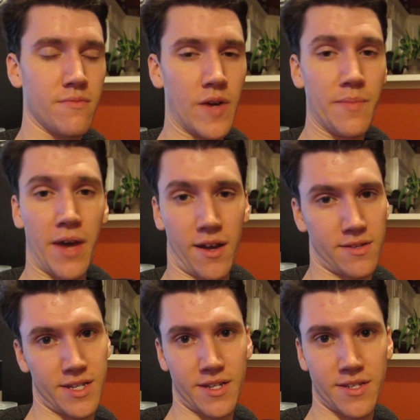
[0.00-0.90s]
Way
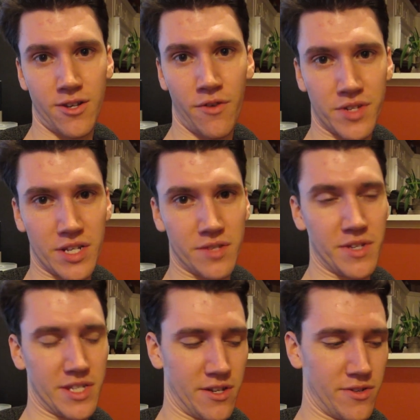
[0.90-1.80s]
back, six over six
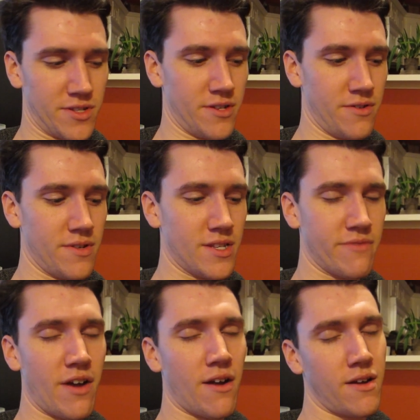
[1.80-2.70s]
months ago. So it's
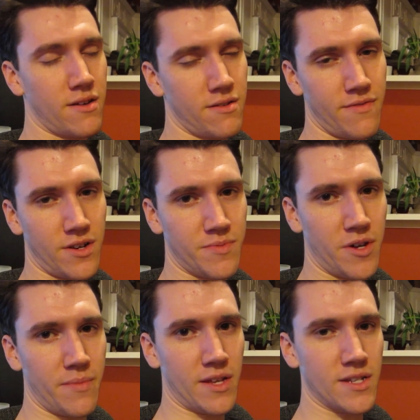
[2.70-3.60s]
very very
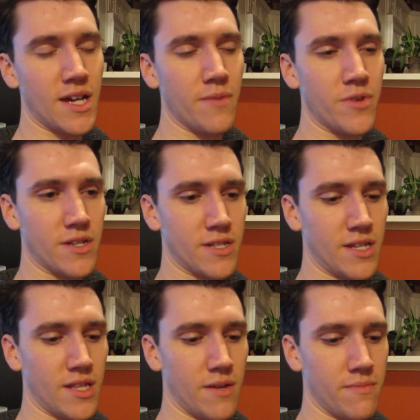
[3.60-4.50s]
small amount of time we get to
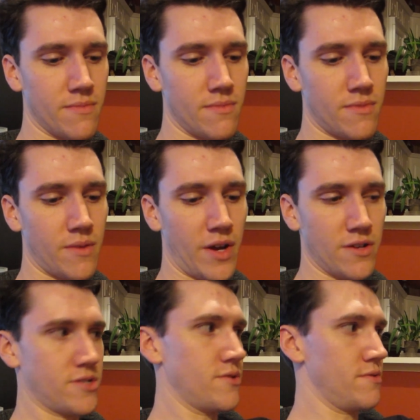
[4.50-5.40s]
see them
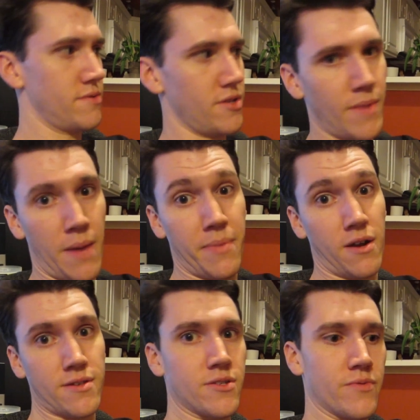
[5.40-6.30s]
compared to you know my
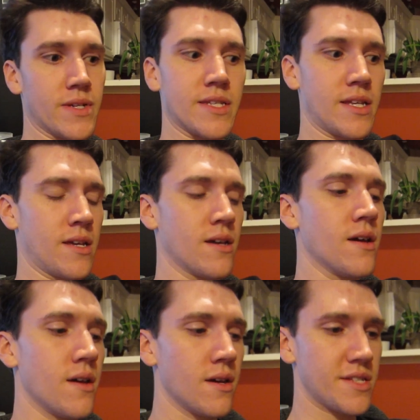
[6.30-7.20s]
parents who we see
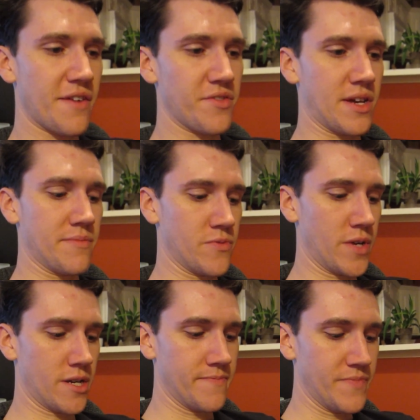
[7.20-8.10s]
several times a
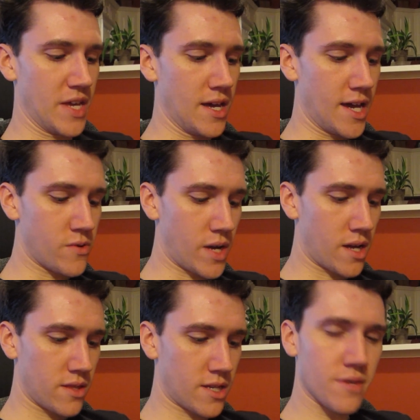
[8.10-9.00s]
week.
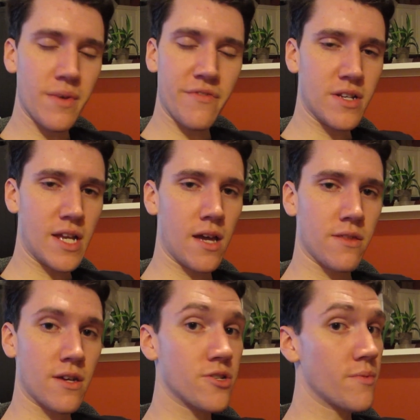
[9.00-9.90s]
Anyway, that's going to be it for today.
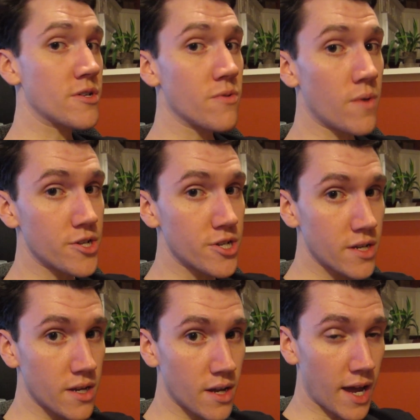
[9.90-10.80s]
Thank you so much for
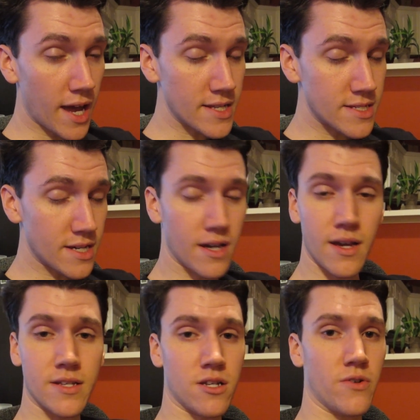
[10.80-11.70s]
watching, and uh,
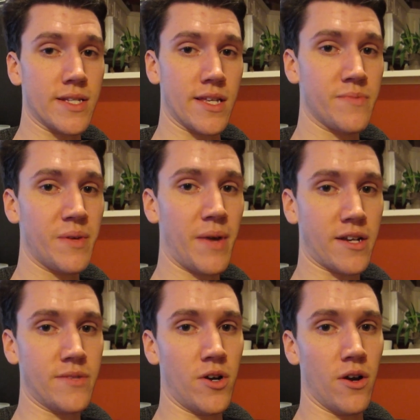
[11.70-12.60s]
as always, let's meet
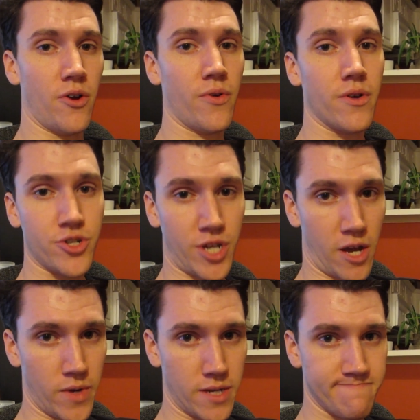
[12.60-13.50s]
back tomorrow,
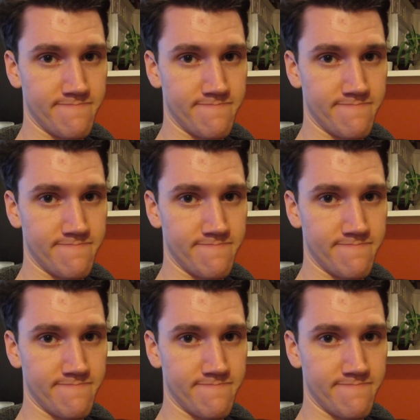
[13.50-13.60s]
shall we?